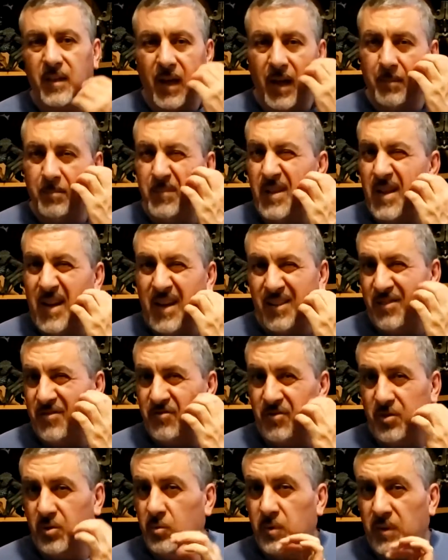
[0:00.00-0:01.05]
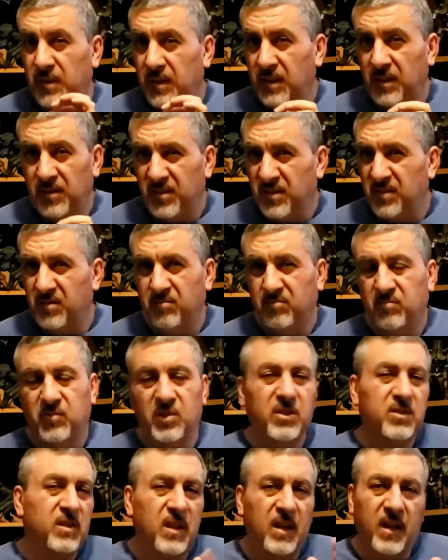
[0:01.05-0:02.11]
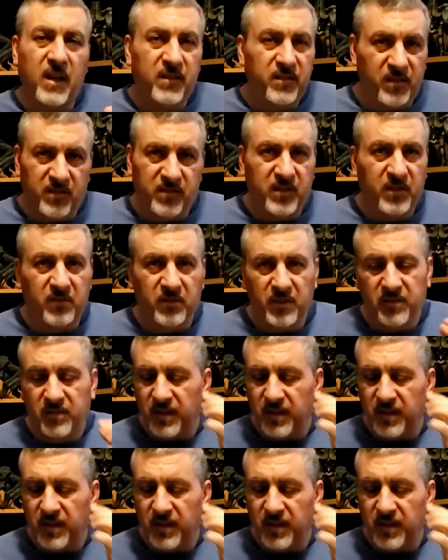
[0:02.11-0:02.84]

I'm not thrilled with these, just as a series.